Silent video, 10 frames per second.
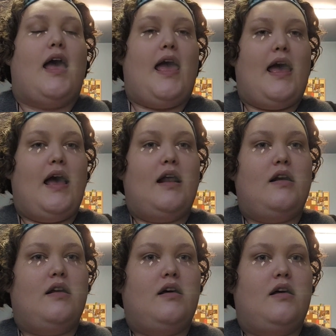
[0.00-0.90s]

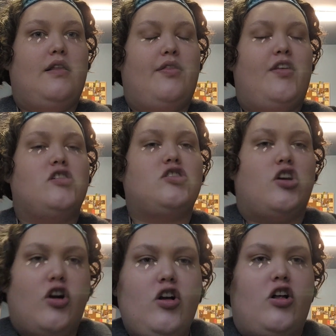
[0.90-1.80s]
and there's a
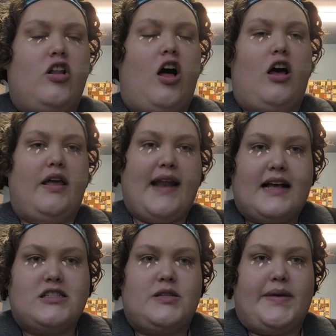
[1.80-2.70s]
girl
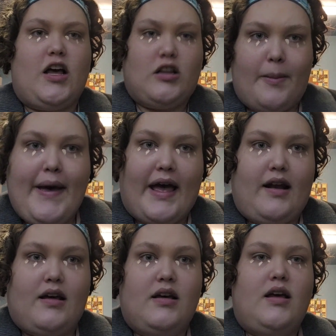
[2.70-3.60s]
next to me on the
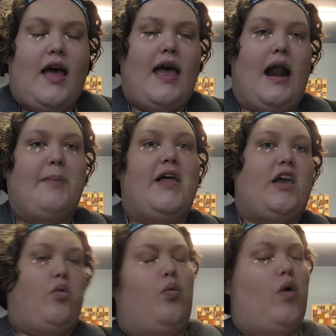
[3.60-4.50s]
bed, and I'm like,
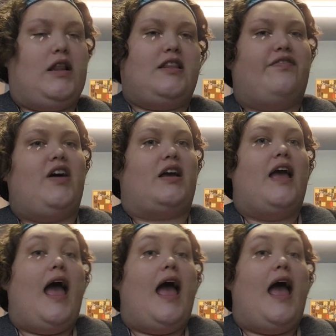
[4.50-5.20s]
what the fuck?